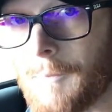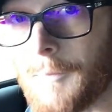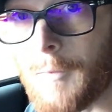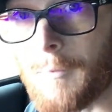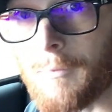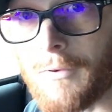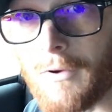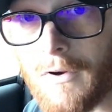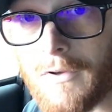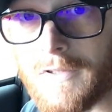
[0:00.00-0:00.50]
the
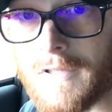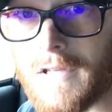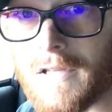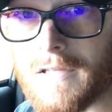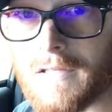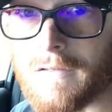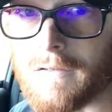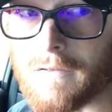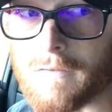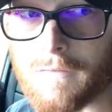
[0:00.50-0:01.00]

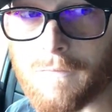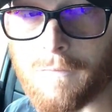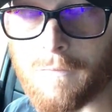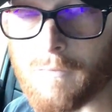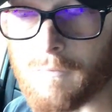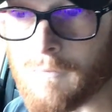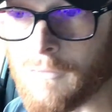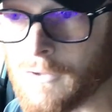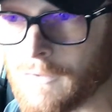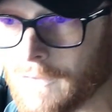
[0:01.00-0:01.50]
process of
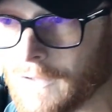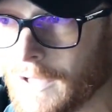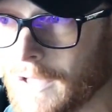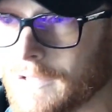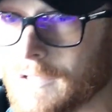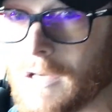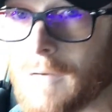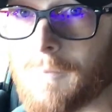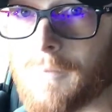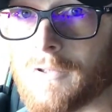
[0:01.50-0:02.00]
removing that
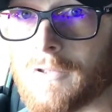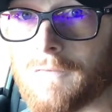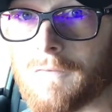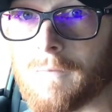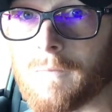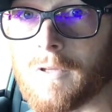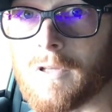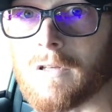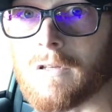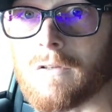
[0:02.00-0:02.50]
temperature from
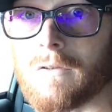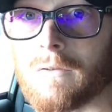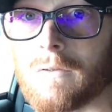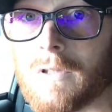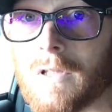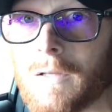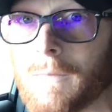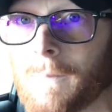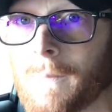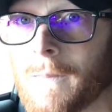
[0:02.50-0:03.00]
the intercooler.